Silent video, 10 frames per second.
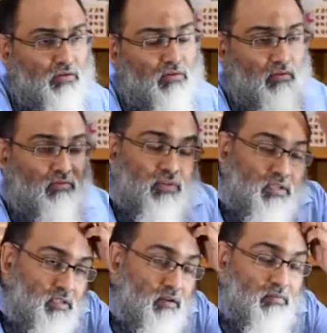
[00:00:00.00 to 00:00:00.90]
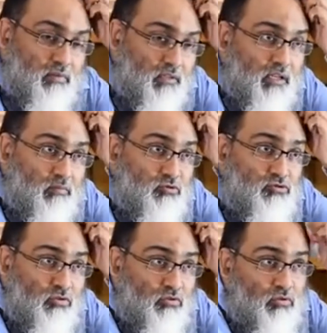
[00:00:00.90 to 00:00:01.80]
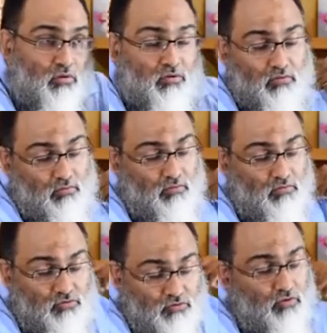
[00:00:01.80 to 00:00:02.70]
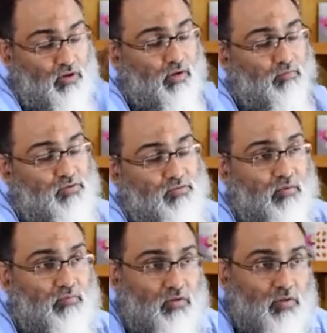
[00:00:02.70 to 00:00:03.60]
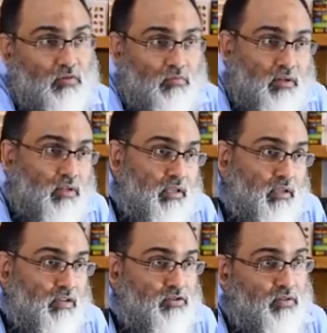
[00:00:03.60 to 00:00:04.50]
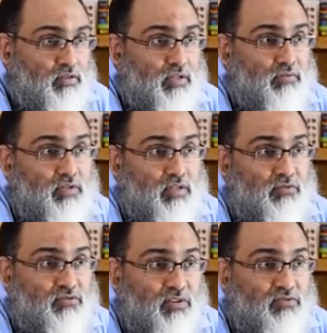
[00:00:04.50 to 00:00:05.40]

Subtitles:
You know, for example, the name stroke. Stroke comes from, you know, Middle English in the 17th